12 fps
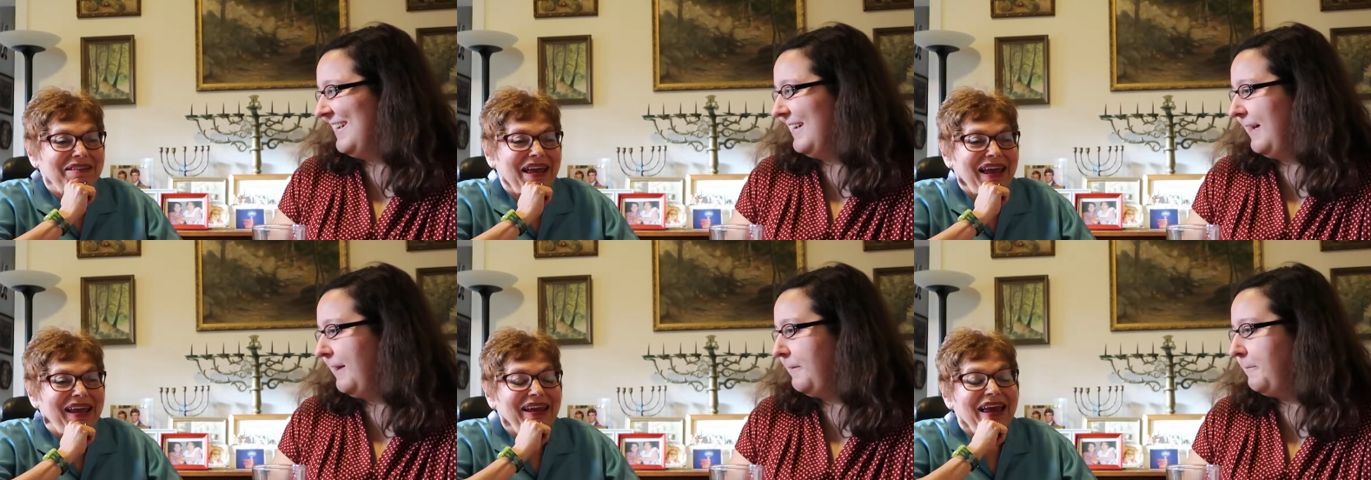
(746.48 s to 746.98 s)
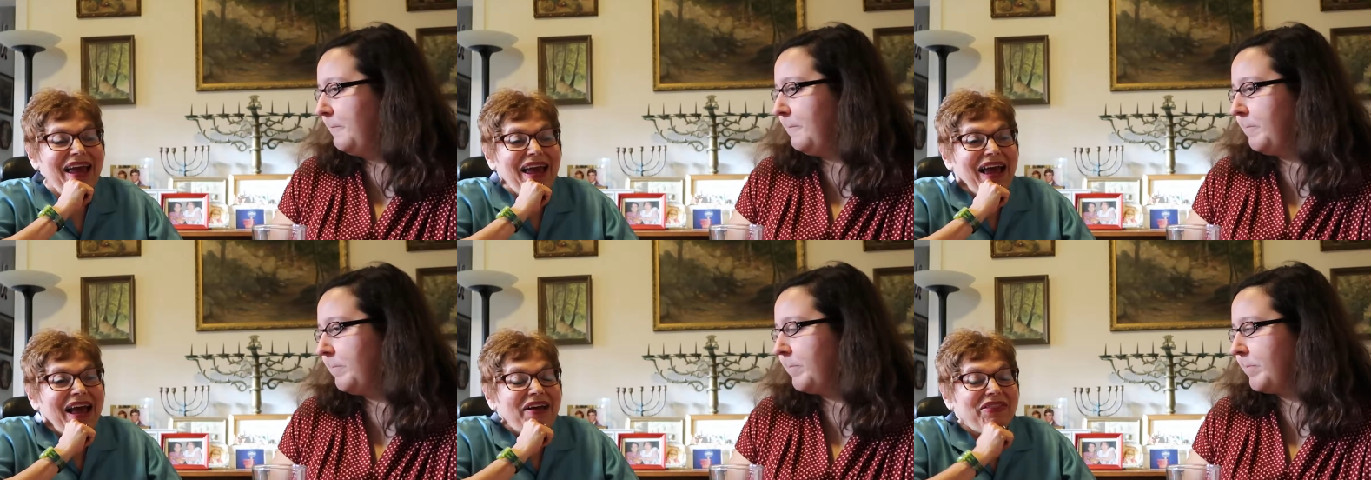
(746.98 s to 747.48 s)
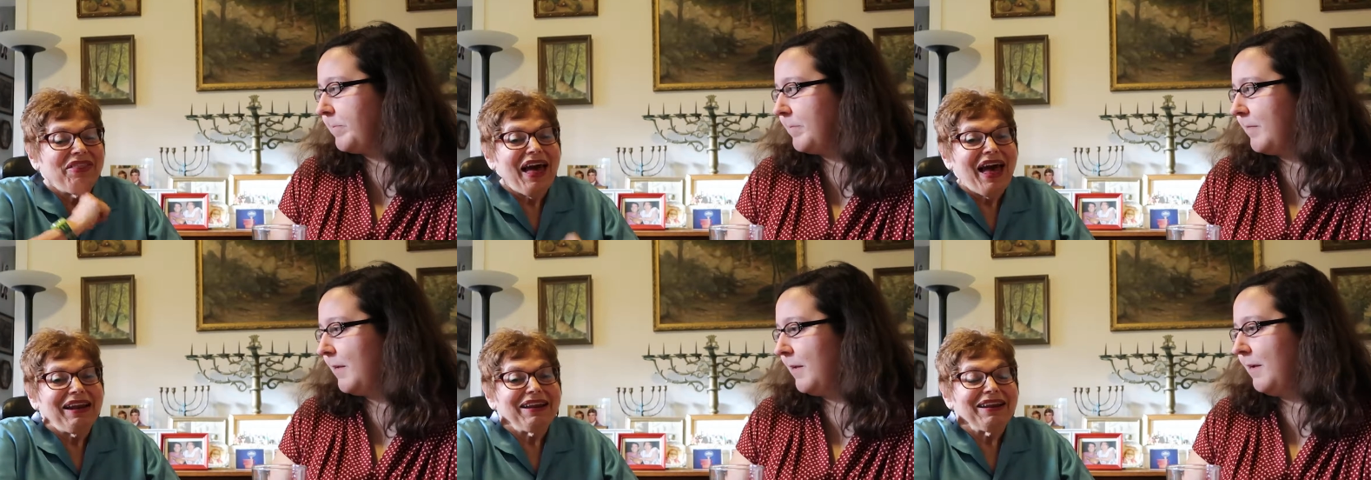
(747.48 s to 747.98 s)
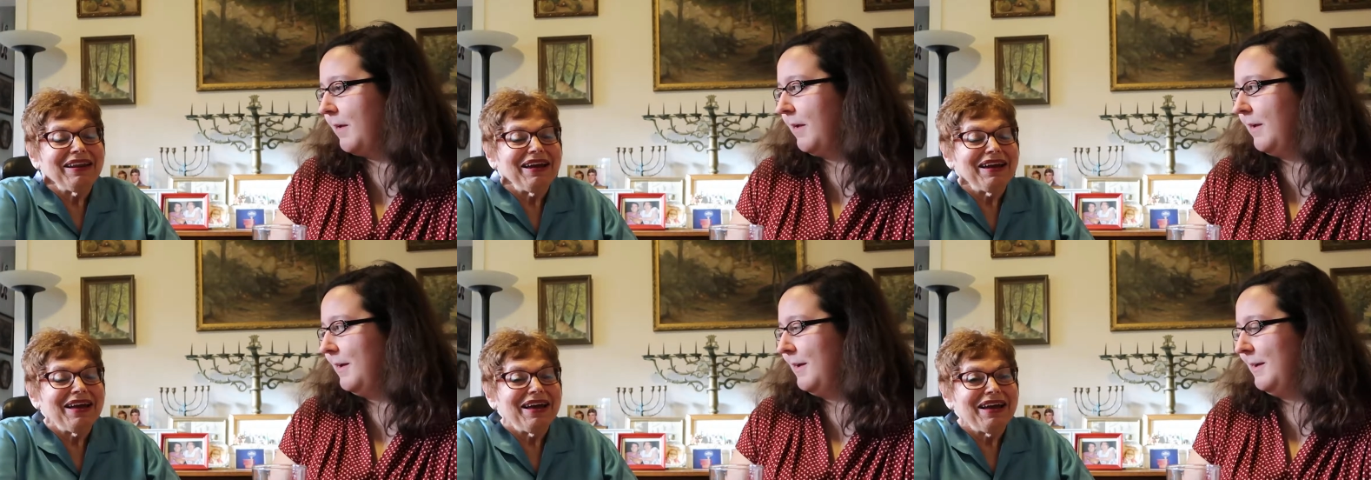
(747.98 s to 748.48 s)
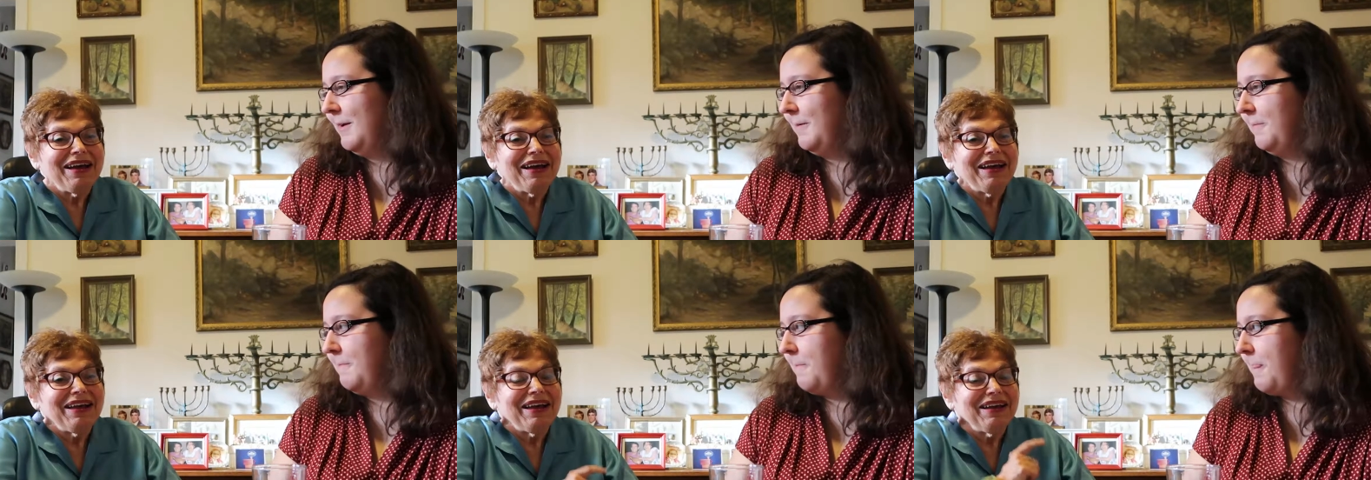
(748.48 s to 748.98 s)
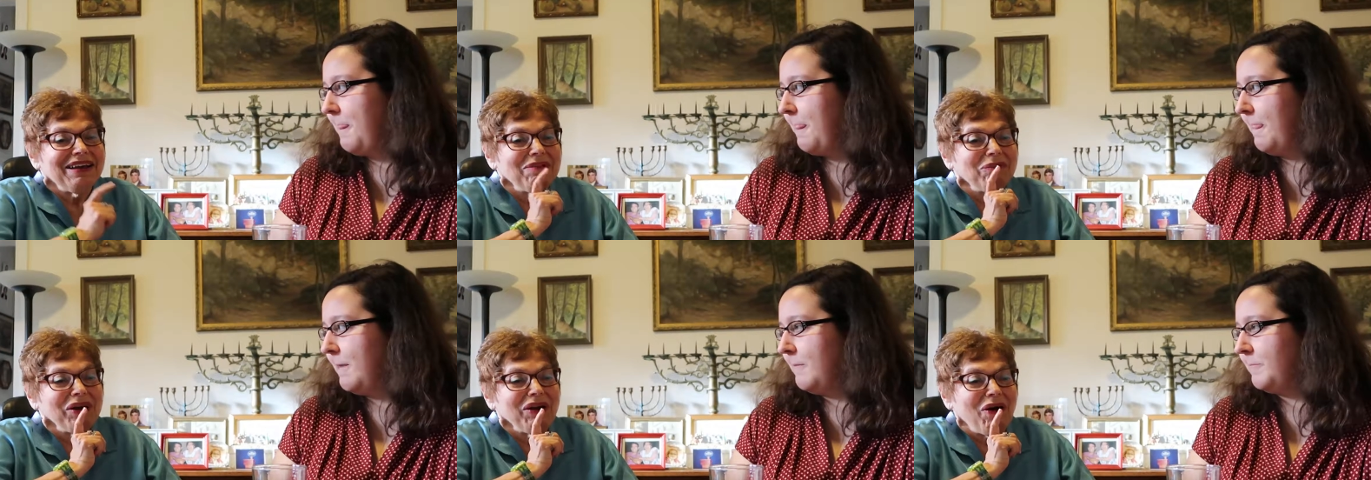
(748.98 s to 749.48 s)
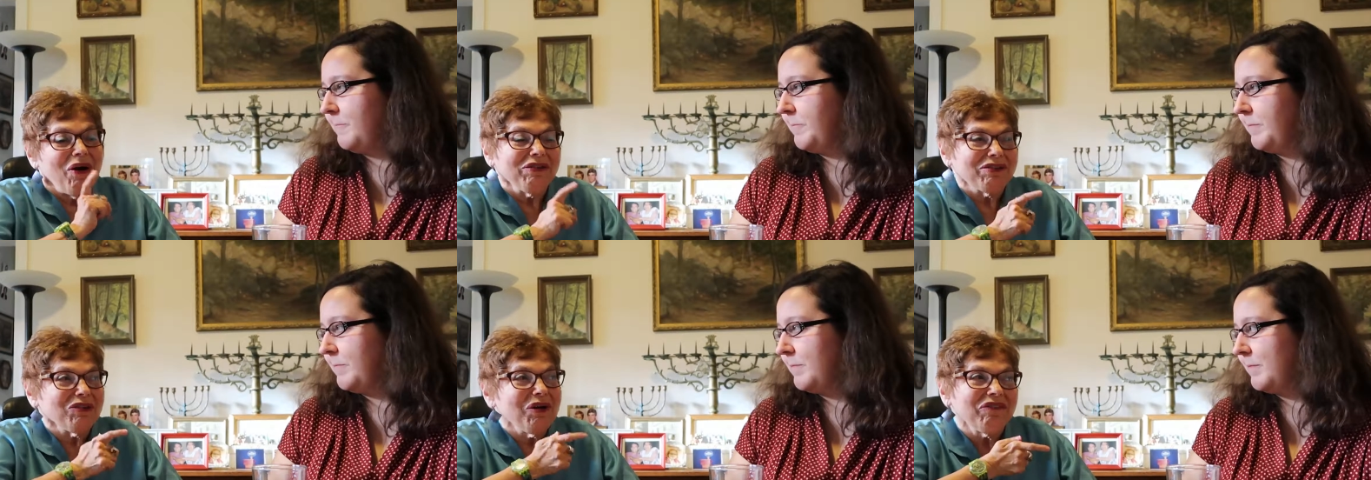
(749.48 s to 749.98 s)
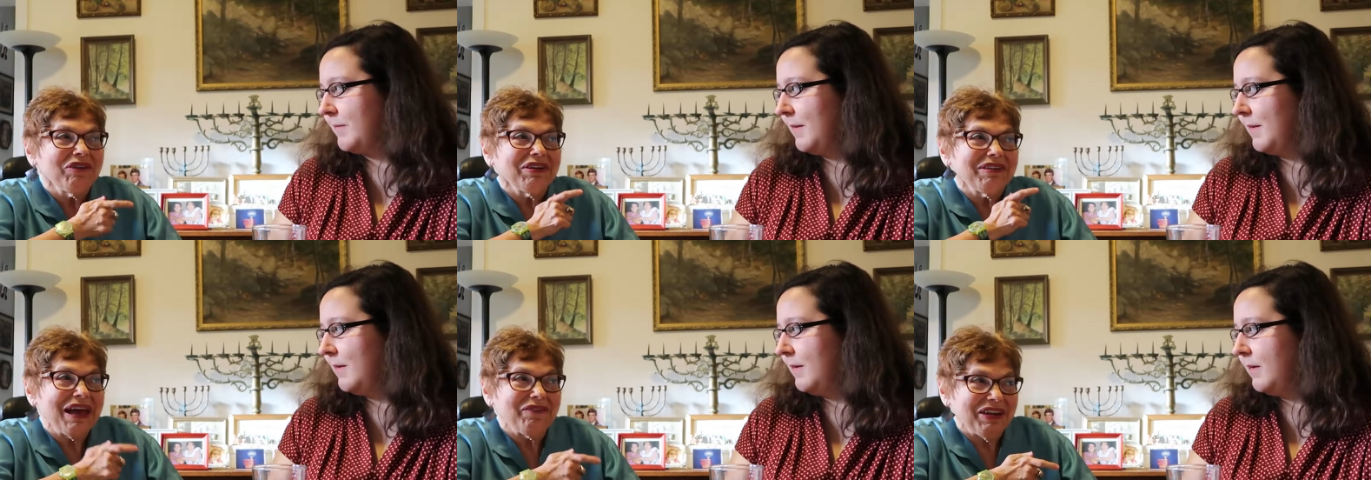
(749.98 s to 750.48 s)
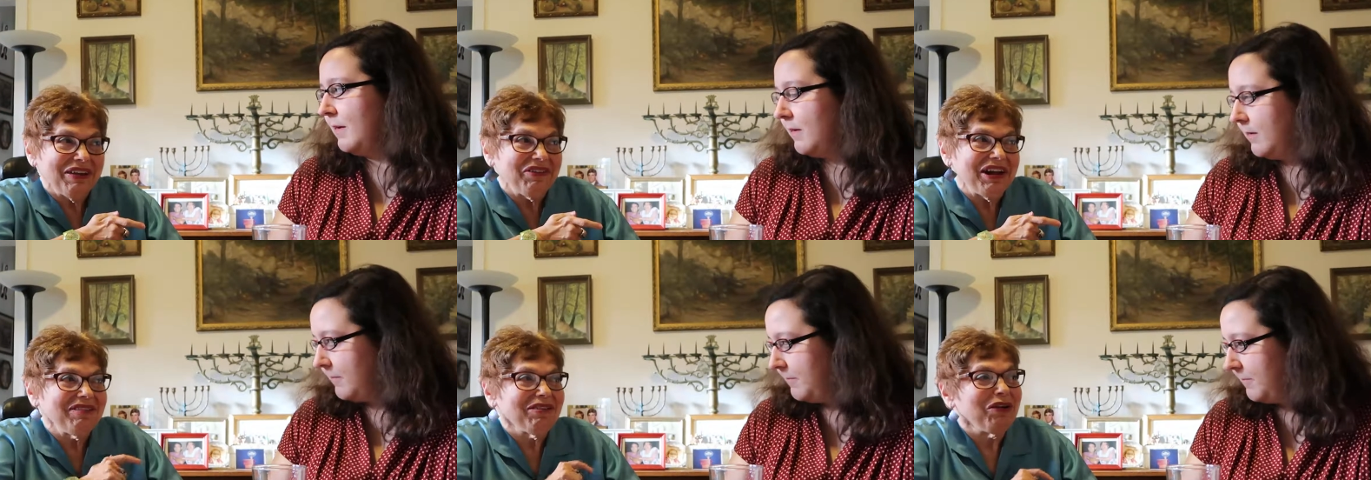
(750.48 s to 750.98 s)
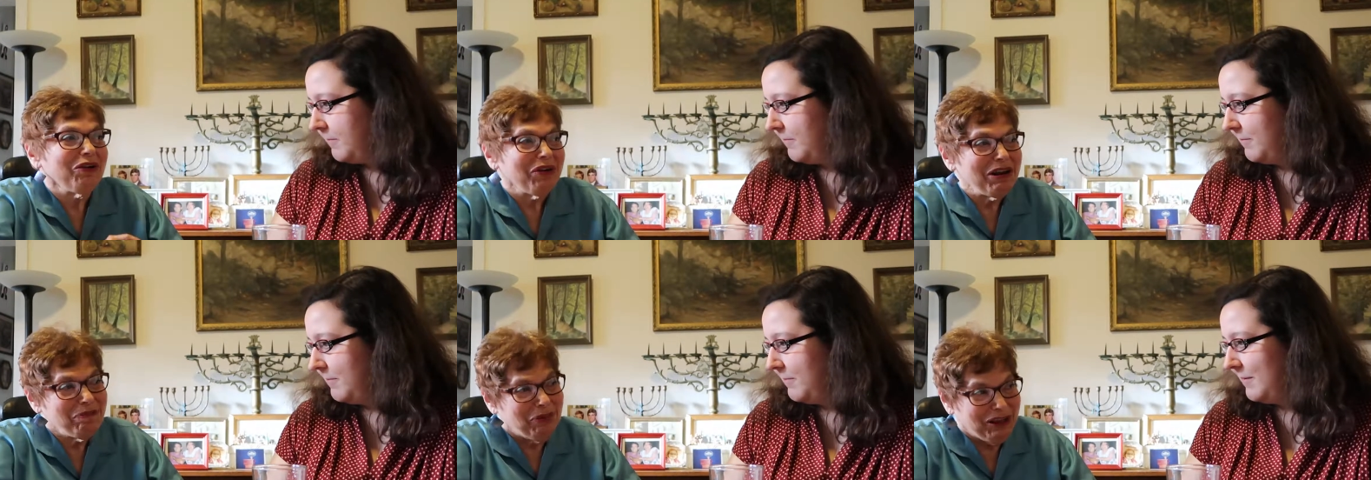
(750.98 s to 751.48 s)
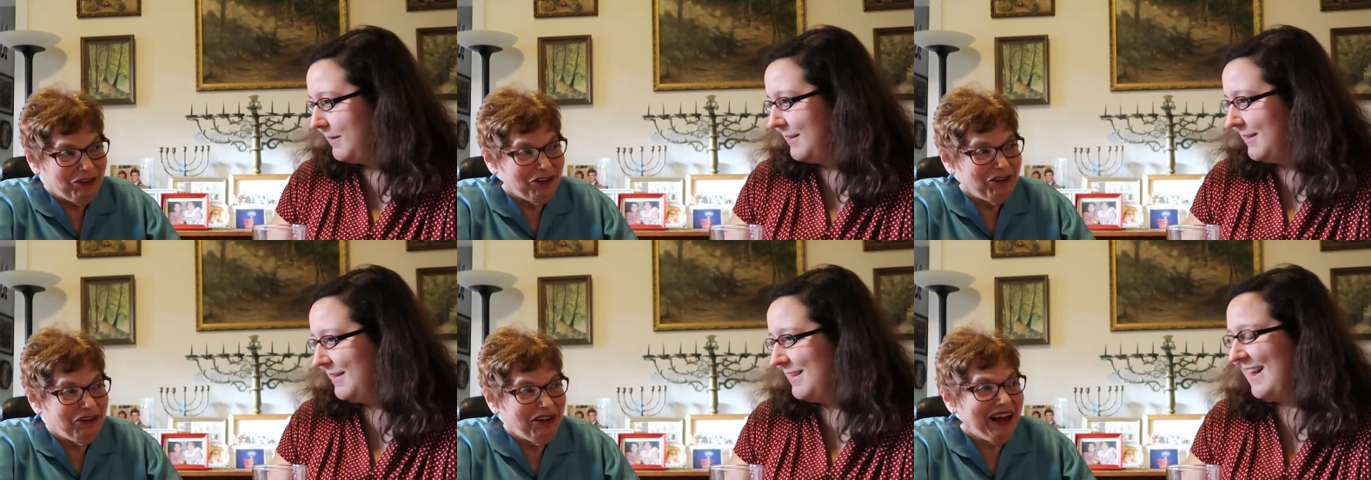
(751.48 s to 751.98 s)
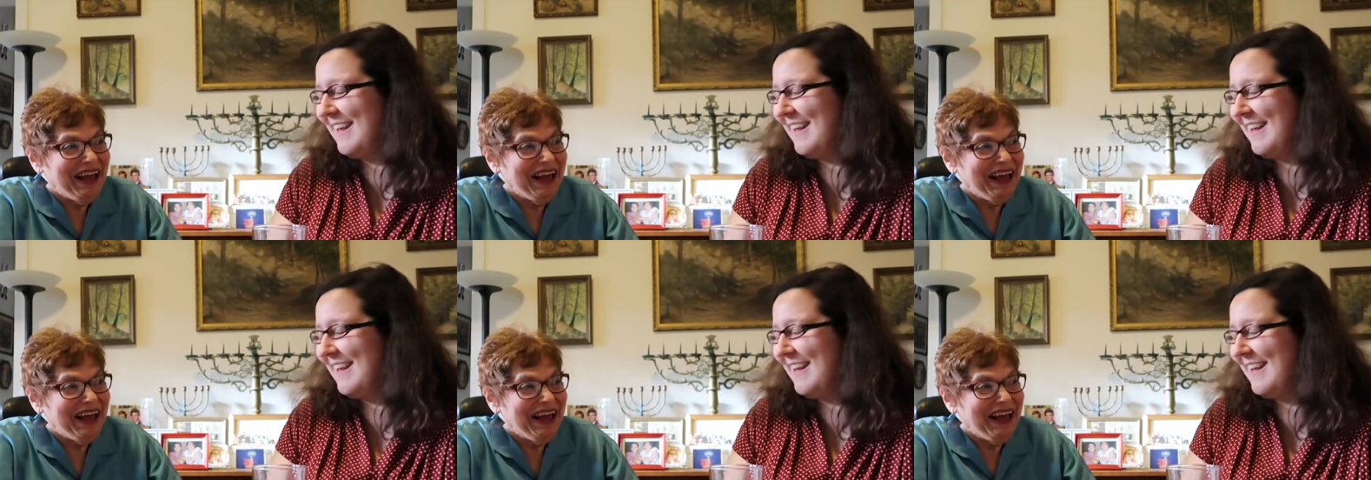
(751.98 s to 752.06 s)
Speaker 1: saying that we all you have, a, have given us a great picture